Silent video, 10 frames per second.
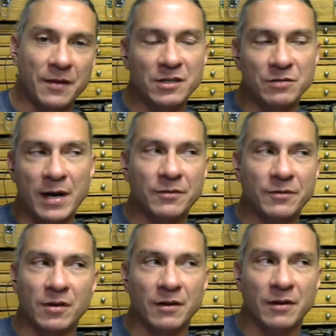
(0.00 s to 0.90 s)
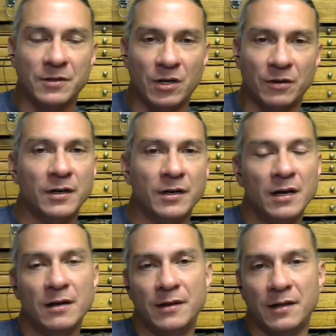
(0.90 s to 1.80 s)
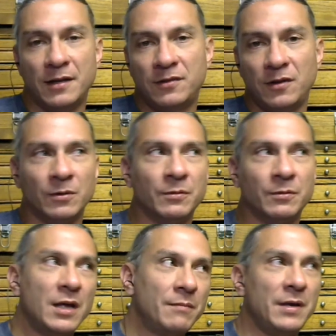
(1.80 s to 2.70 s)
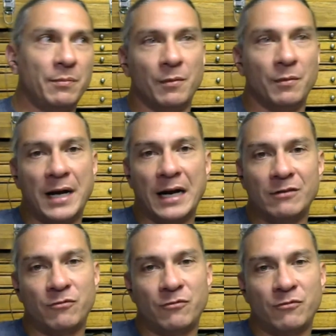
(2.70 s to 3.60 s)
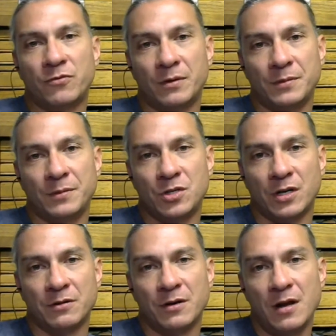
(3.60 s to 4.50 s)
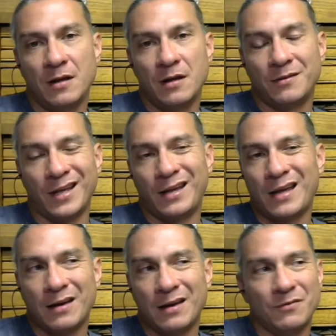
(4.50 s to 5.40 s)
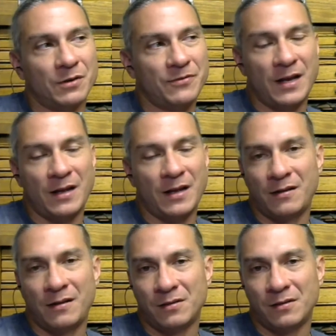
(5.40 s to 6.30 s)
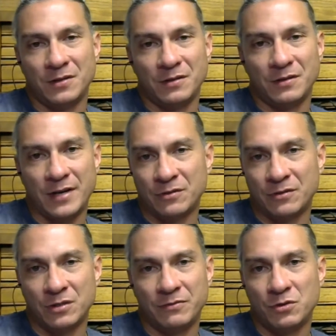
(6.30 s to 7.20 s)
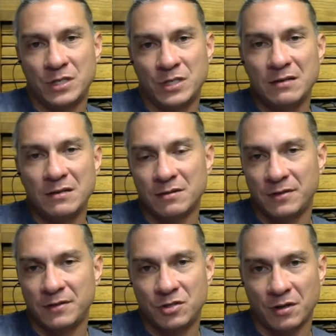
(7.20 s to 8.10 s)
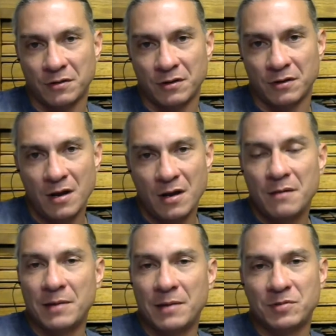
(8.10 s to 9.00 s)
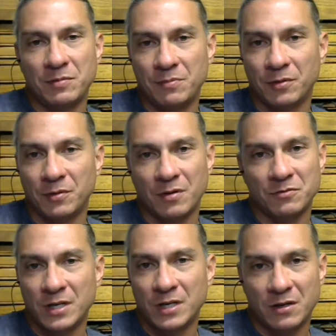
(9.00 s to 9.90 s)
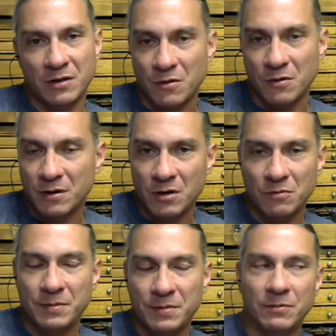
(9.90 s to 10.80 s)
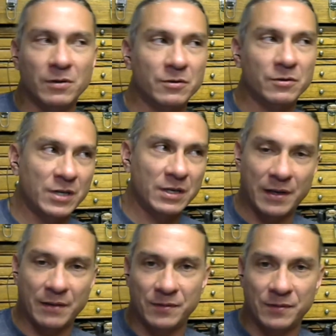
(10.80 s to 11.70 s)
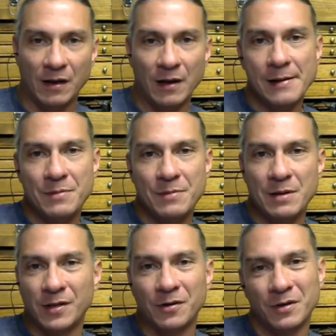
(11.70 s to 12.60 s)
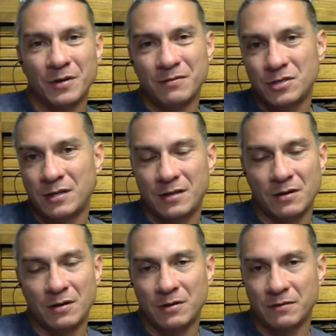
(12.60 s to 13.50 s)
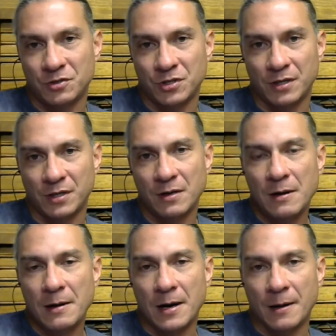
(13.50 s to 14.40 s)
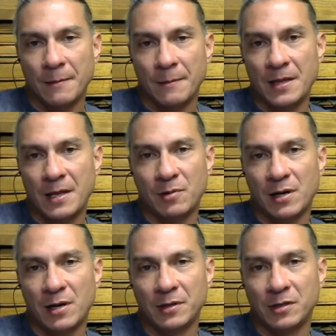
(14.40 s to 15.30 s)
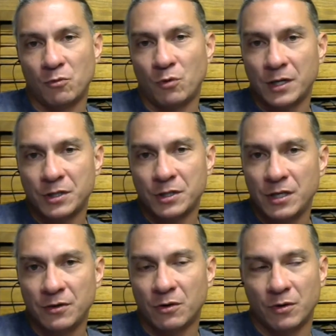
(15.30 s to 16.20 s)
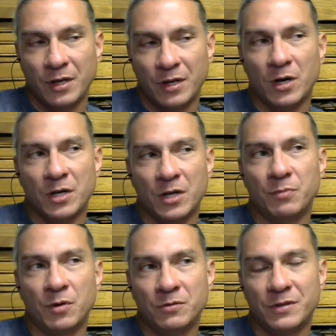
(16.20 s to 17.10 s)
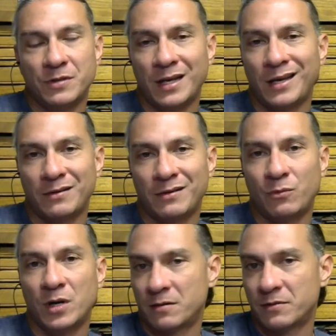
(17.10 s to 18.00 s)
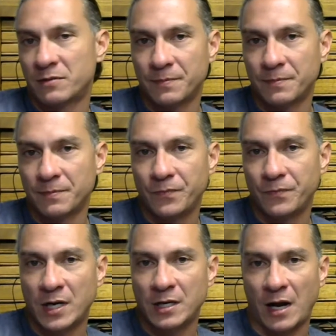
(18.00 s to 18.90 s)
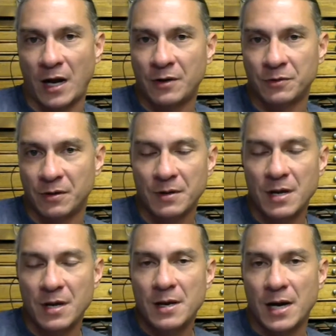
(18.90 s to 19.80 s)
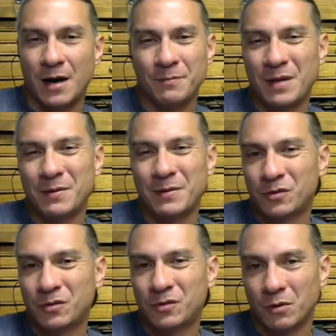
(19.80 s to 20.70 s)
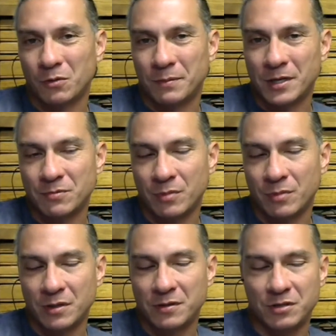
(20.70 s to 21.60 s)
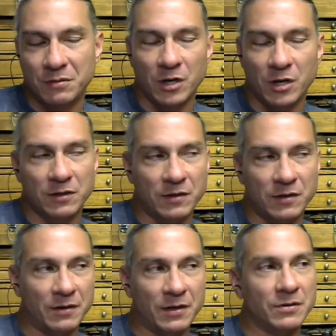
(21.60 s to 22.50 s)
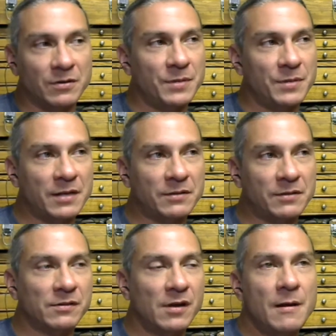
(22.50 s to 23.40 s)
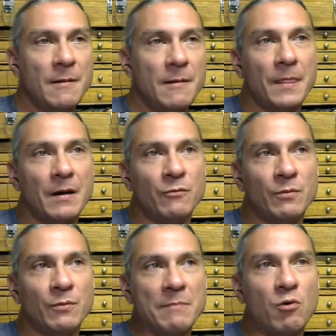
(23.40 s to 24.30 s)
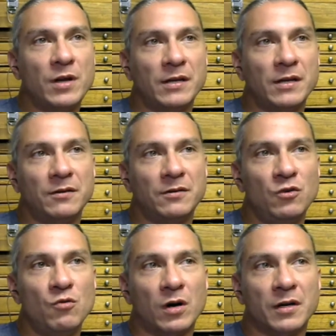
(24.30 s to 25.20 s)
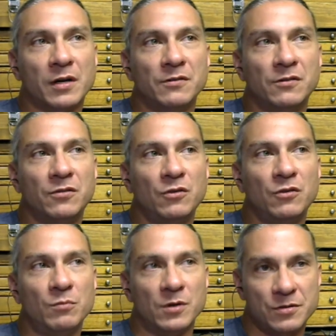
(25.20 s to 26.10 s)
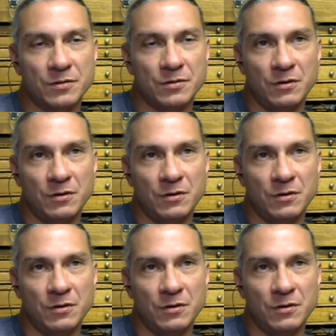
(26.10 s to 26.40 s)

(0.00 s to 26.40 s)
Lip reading: They just bounce off each other. They steal people back and forth from each other. They have their fans of devout devotees of each other. Pepsi people don't drink Coke. Coke people don't drink Pepsi. People that don't give a shit, they don't give a shit. And they probably don't watch either, or they watch both and whatever, right? I don't know. Maybe that's sort of where my shit breaks down. I don't know. But that's, well, my point is, you are consumers.